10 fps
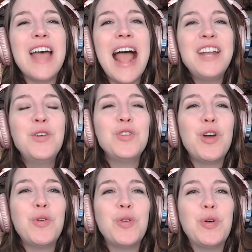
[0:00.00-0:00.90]
I don't
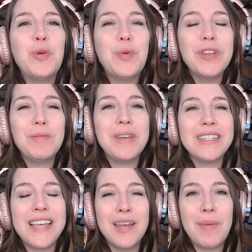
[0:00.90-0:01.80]
know who wouldn't be
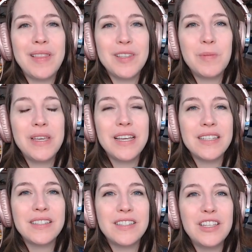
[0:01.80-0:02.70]
excited about this,
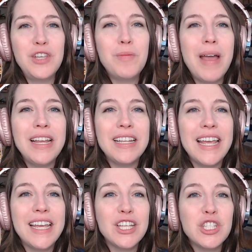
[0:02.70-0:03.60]
because you might
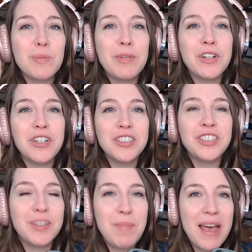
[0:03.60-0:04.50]
like
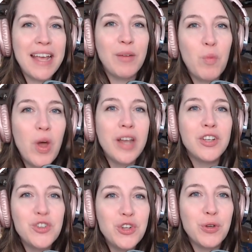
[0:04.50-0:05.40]
splurge to buy
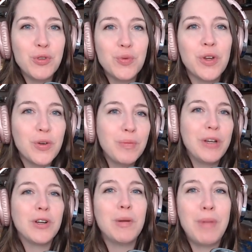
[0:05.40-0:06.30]
one Jones Road
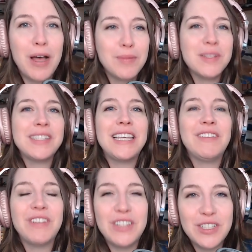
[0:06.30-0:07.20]
Miracle Bomb to see
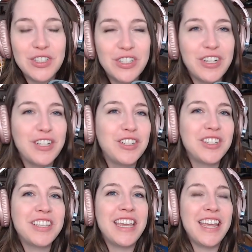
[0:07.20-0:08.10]
if it looks good on your
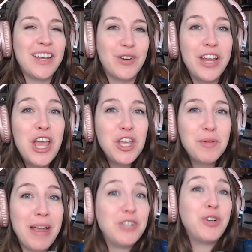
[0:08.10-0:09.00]
skin, or
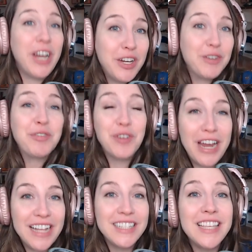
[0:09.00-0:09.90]
you might try your
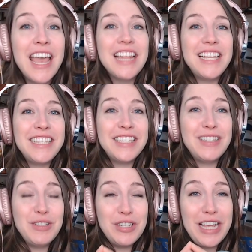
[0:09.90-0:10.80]
friends. This
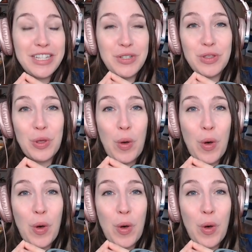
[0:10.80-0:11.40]
gets you the